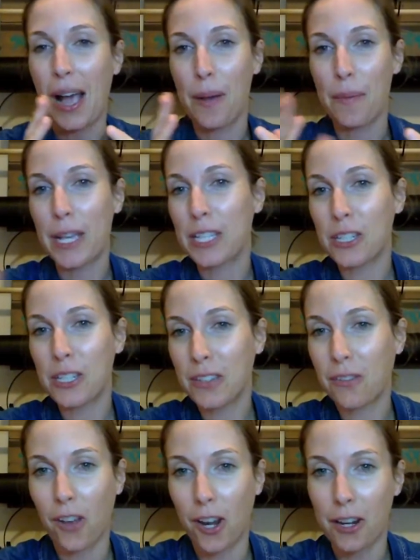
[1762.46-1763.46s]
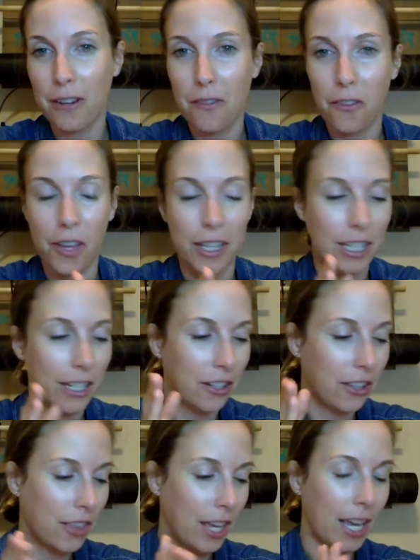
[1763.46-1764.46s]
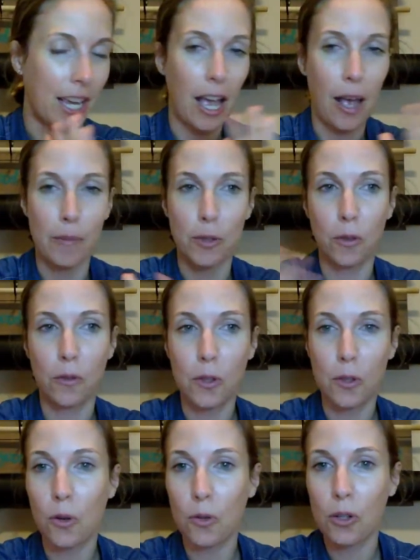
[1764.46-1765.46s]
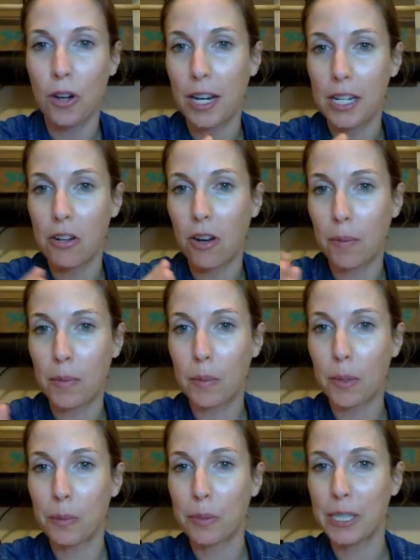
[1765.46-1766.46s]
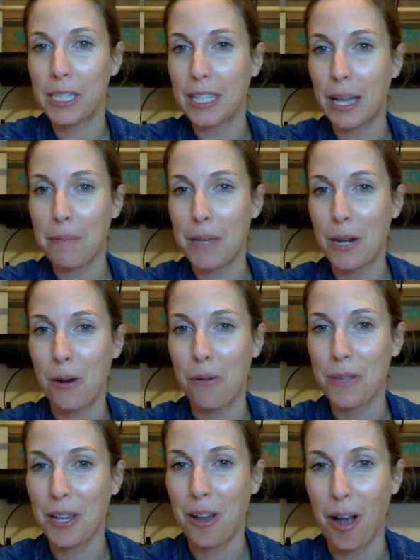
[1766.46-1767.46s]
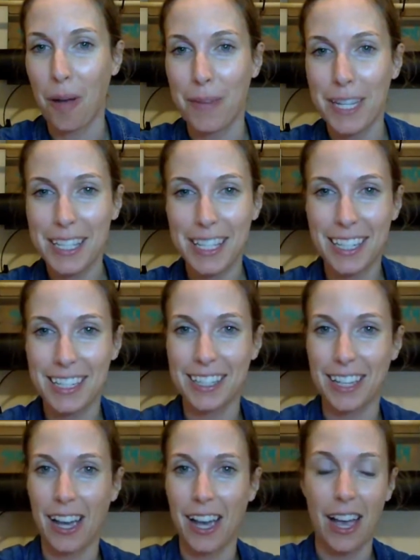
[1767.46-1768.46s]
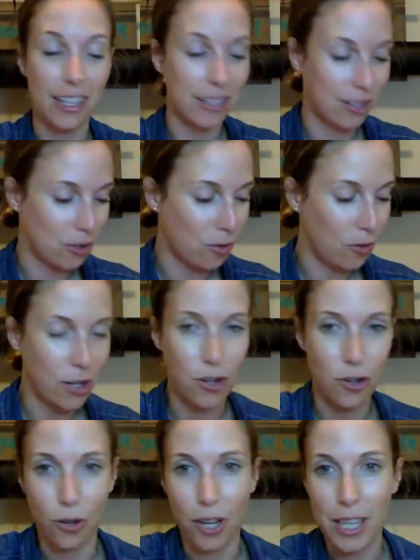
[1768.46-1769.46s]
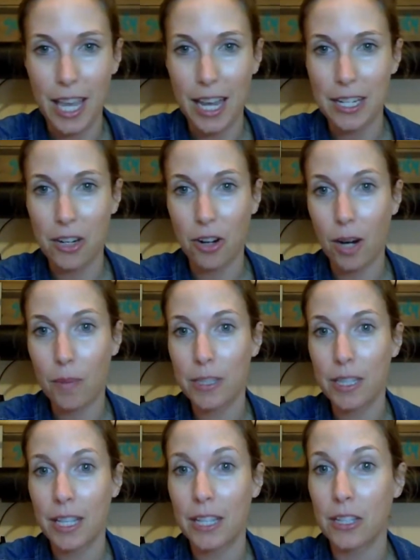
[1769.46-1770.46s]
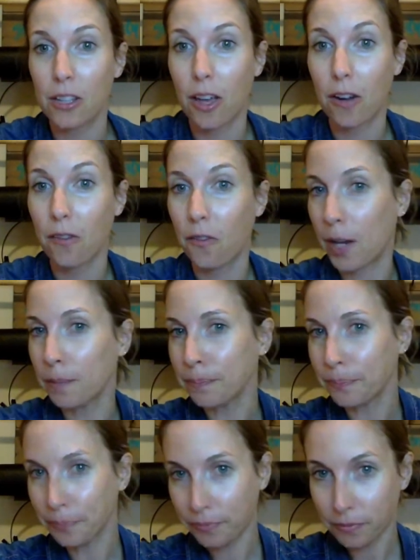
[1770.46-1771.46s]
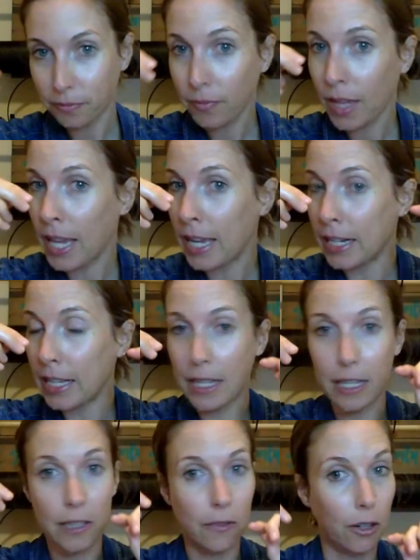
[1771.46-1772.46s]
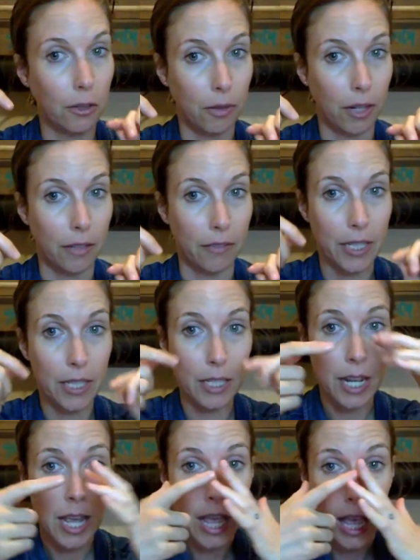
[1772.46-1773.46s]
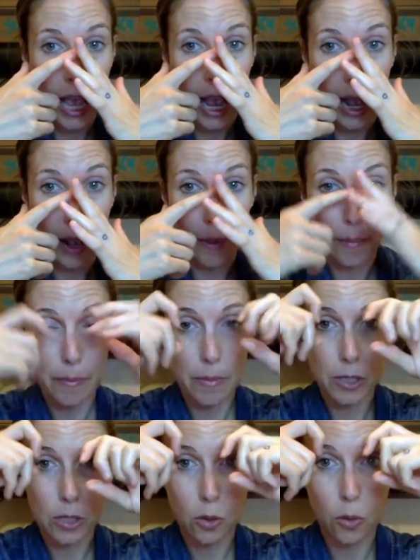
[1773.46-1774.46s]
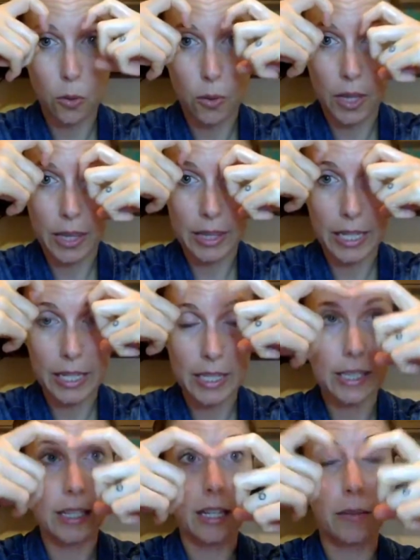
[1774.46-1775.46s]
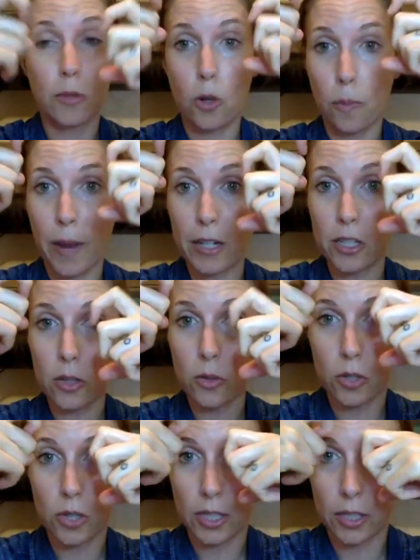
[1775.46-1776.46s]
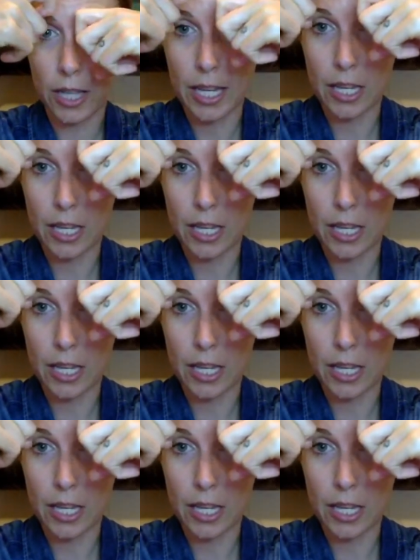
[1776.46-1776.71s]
it's just a fun little thing. So if you know your Enneagram number, please let me know in the comments, because I do enjoy the Enneagram, and it's a lot of fun, and I think it's very relevant. So let's go back to those little like